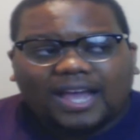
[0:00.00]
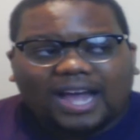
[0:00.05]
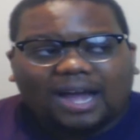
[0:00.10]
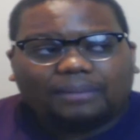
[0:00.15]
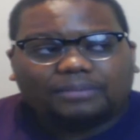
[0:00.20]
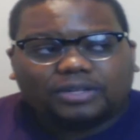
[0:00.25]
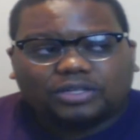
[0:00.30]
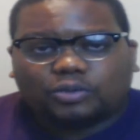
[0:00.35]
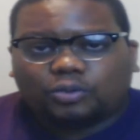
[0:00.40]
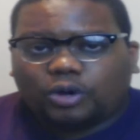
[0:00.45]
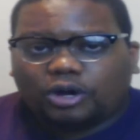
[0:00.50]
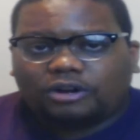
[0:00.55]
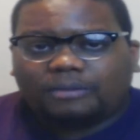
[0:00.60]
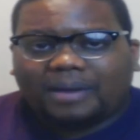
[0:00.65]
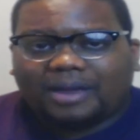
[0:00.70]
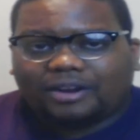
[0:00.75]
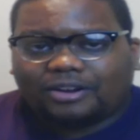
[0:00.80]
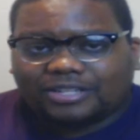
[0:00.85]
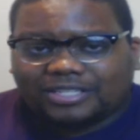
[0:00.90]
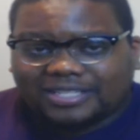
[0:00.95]
I'm just worried
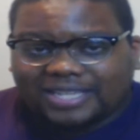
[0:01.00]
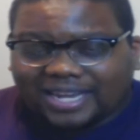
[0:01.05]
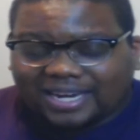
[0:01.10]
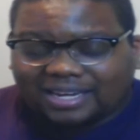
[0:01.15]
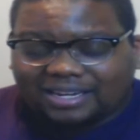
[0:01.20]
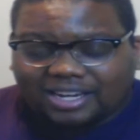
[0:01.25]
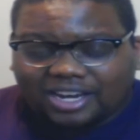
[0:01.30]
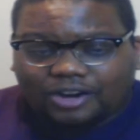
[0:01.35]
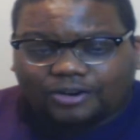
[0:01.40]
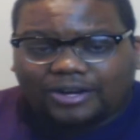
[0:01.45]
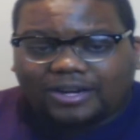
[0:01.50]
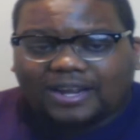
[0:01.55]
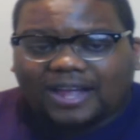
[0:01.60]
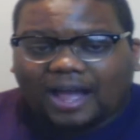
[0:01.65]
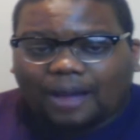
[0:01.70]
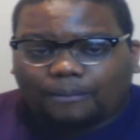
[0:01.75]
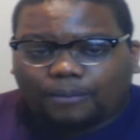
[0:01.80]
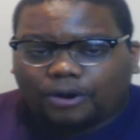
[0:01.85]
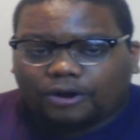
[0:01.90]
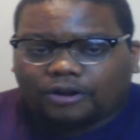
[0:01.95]
about our secondary.
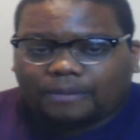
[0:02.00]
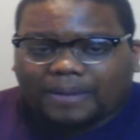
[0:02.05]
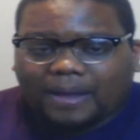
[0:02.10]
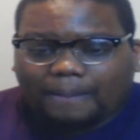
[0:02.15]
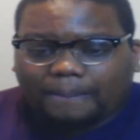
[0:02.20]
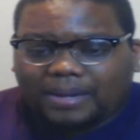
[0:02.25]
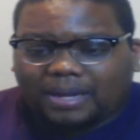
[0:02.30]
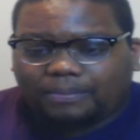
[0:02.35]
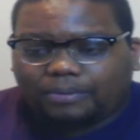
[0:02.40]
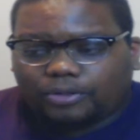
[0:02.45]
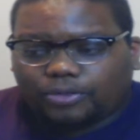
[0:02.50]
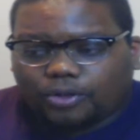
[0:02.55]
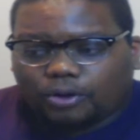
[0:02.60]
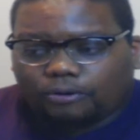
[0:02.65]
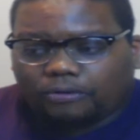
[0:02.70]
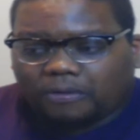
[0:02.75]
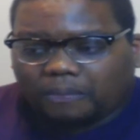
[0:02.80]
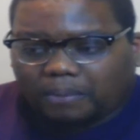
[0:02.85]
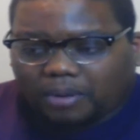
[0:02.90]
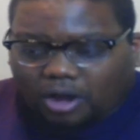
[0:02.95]
I'm worried about people
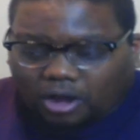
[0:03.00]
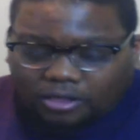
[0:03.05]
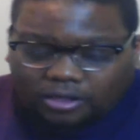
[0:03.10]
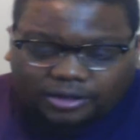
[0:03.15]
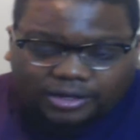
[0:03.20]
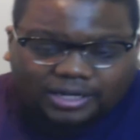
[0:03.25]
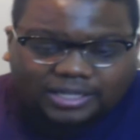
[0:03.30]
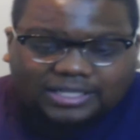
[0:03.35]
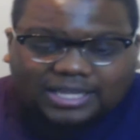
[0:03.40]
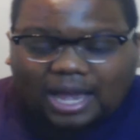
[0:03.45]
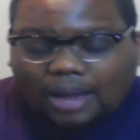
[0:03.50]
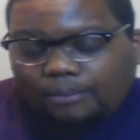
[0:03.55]
throwing the ball on us.